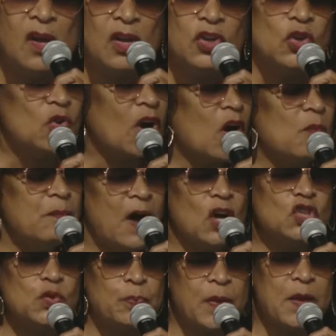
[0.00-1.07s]
You know,
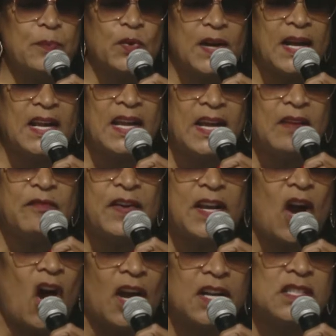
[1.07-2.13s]
most people that live in
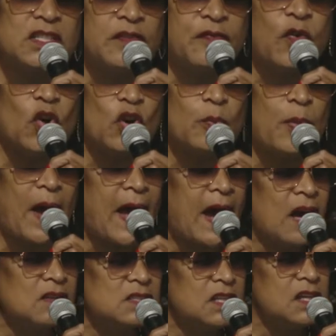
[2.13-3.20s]
all this affordable
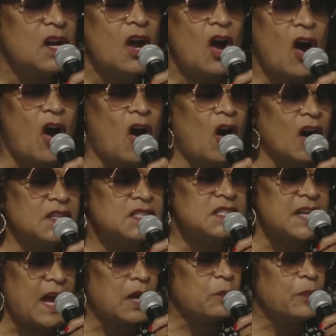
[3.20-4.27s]
housing are
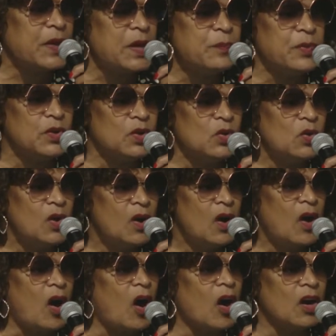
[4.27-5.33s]
tech people,
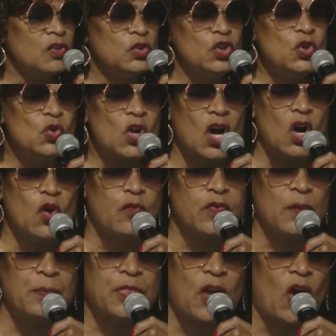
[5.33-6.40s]
or you go
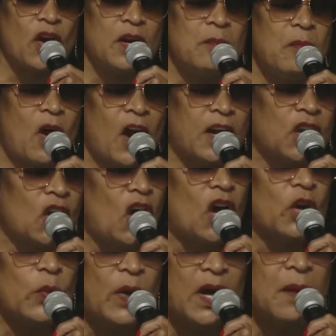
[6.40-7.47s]
from Third and Market all
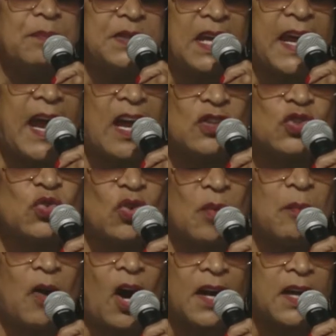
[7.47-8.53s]
the way up to Castro
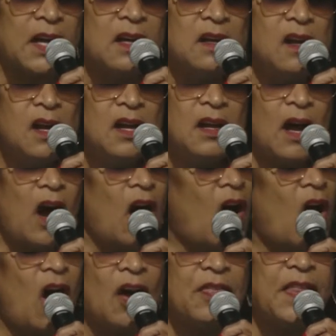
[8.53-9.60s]
Market,
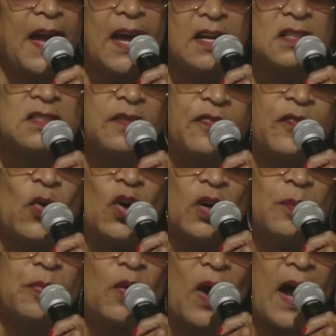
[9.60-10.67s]
all that is
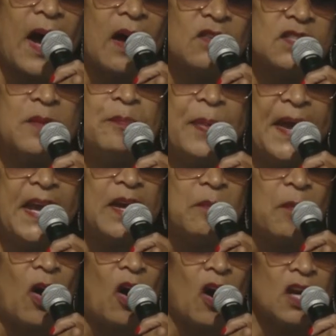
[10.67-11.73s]
affordable housing,
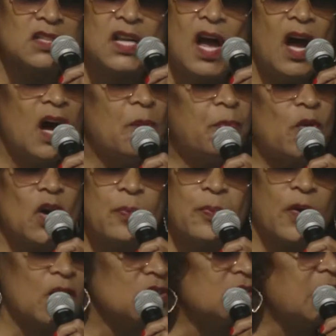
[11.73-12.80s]
BMRs. A poor
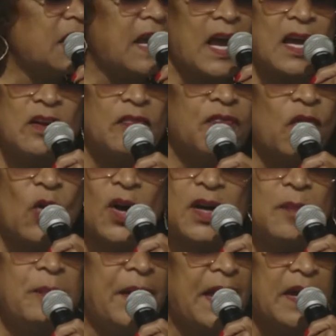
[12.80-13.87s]
person can't afford a
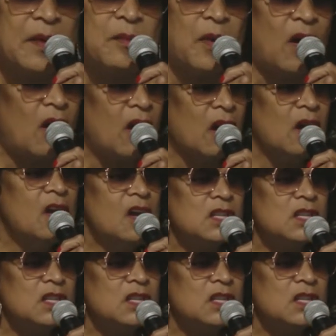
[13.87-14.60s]
BMR.